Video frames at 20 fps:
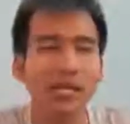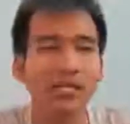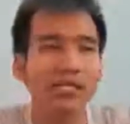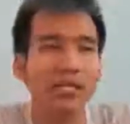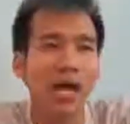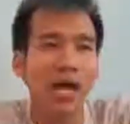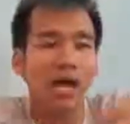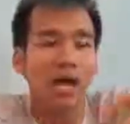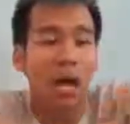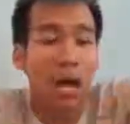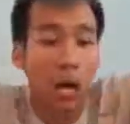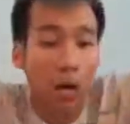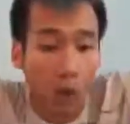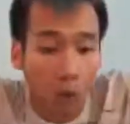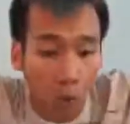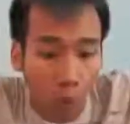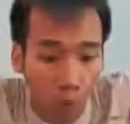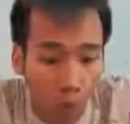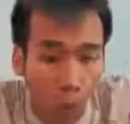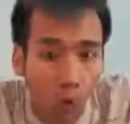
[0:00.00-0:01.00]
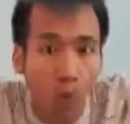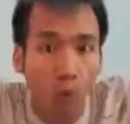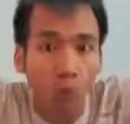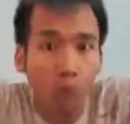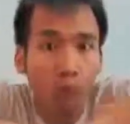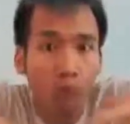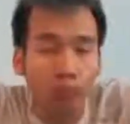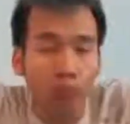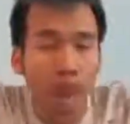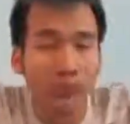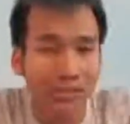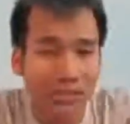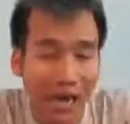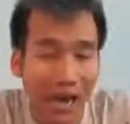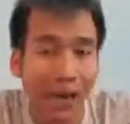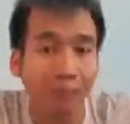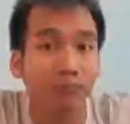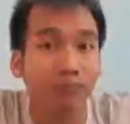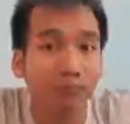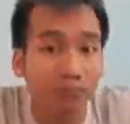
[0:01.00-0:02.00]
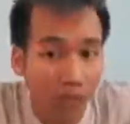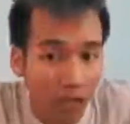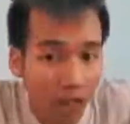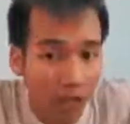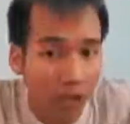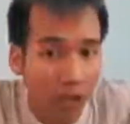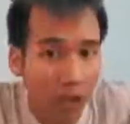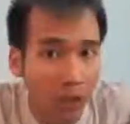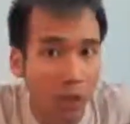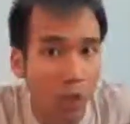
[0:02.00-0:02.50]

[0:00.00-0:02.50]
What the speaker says: it's like a group type thing.